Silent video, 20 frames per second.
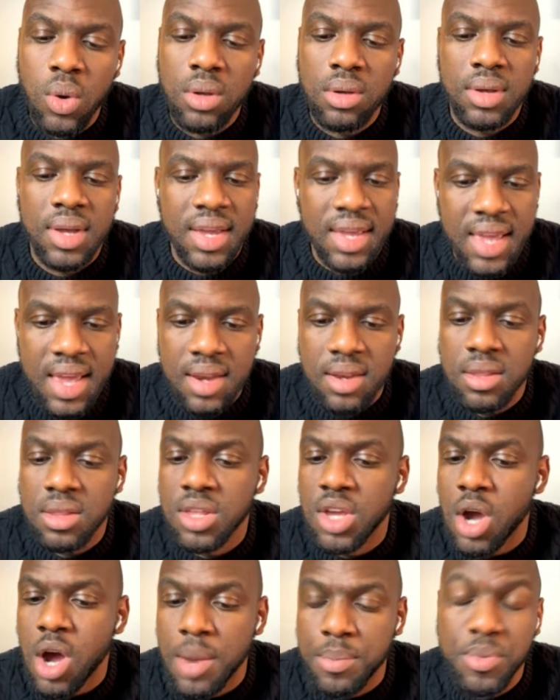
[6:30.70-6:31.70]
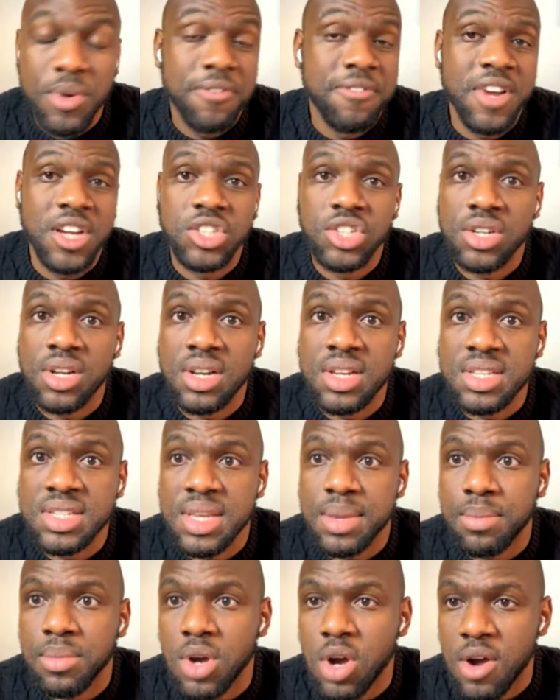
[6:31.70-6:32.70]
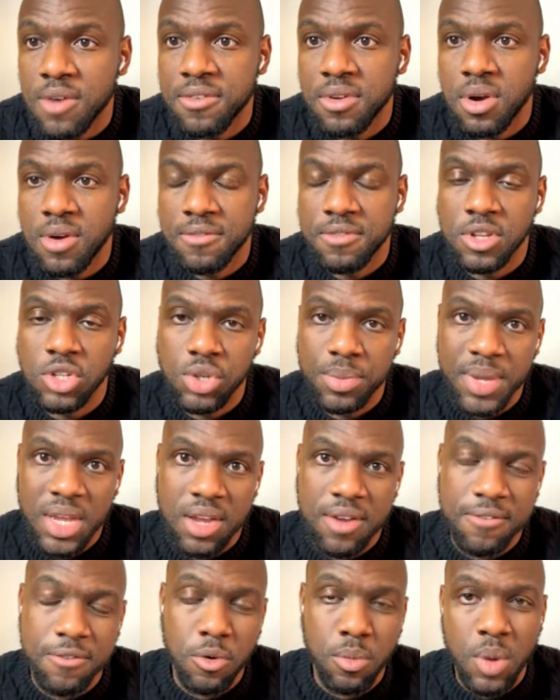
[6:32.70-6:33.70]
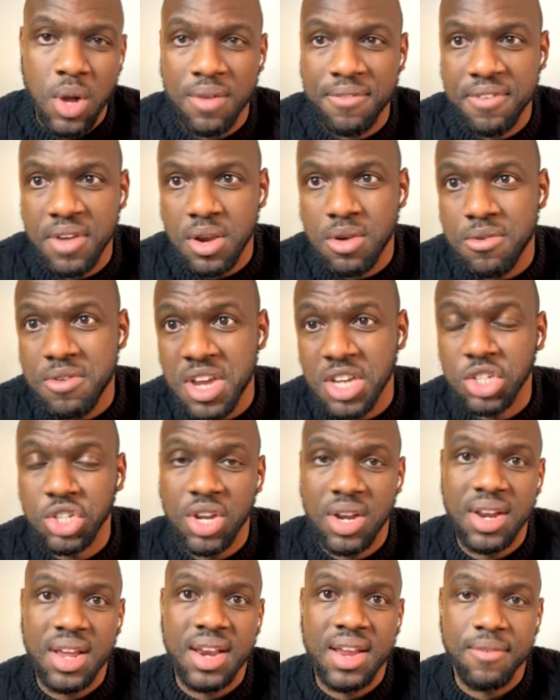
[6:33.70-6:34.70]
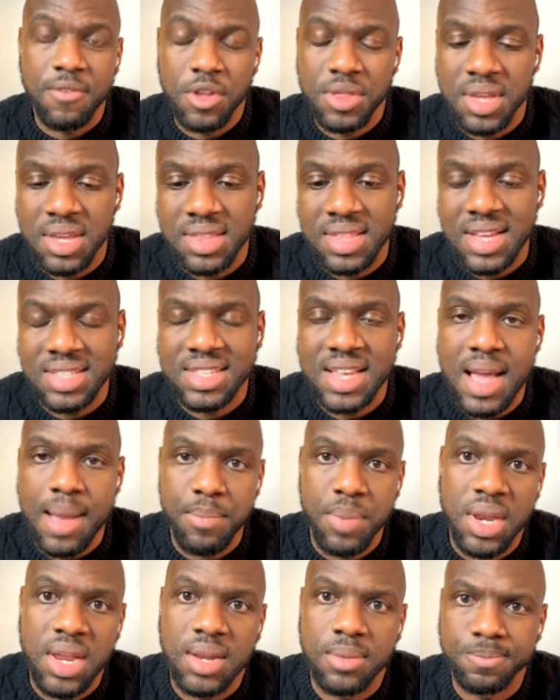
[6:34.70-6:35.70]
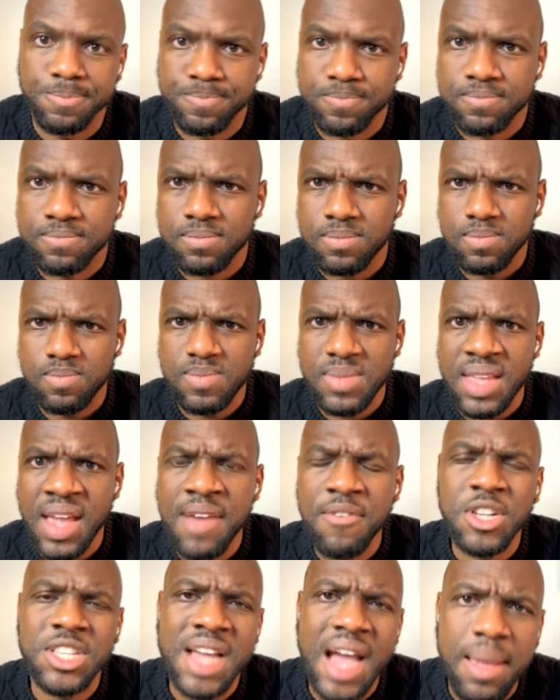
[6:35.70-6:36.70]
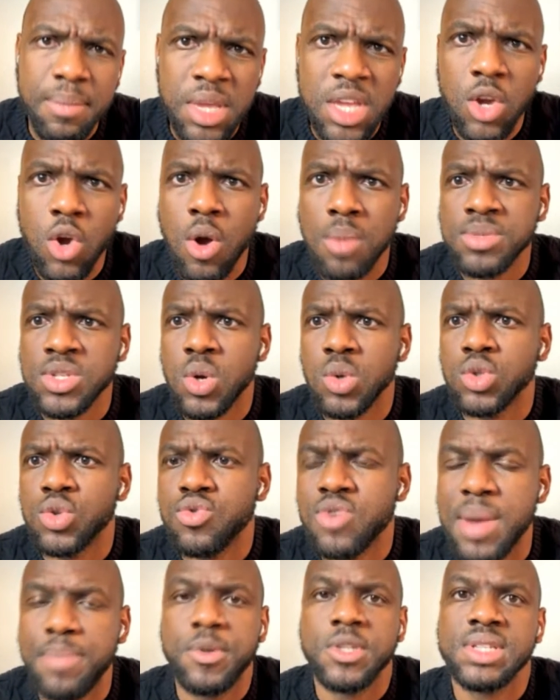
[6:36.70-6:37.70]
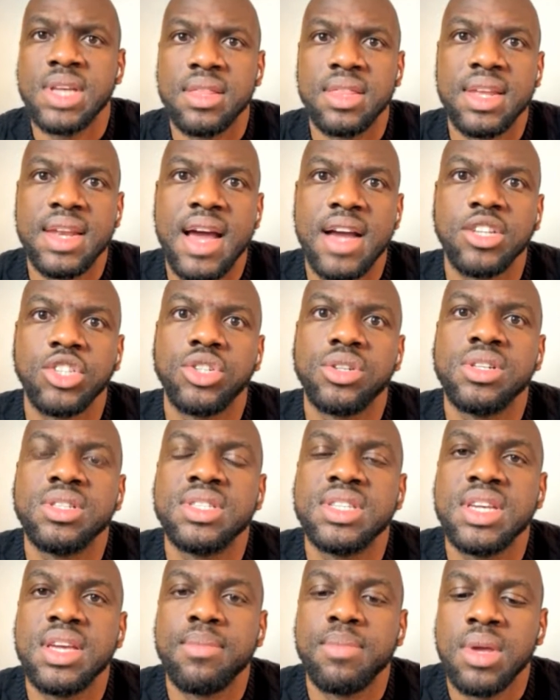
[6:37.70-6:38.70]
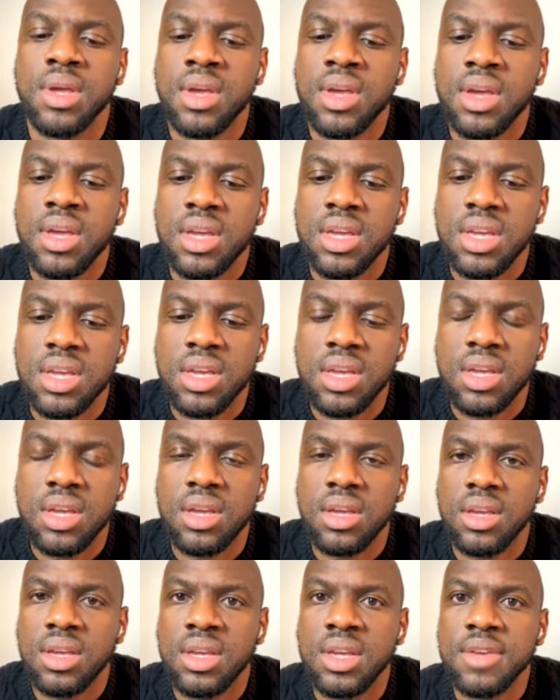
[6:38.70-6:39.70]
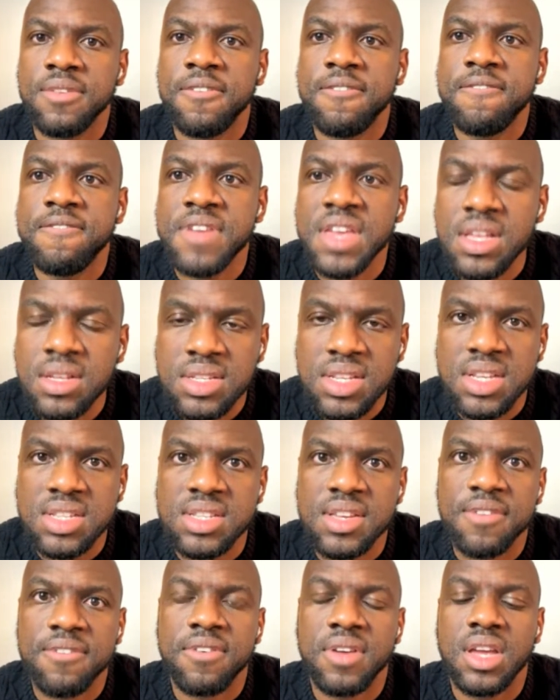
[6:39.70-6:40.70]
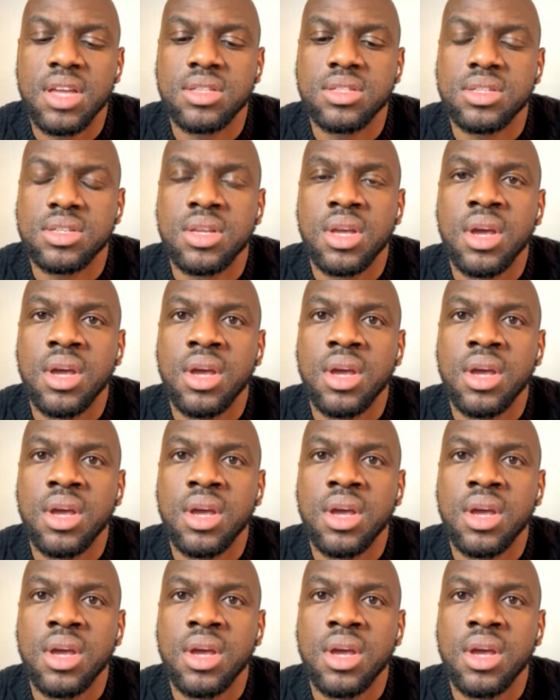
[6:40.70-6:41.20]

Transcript: Again, the unprofessionalism of the Jamaica Football Federation and everything that's happening. Every time he comes out to represent the national team, he feels as if it's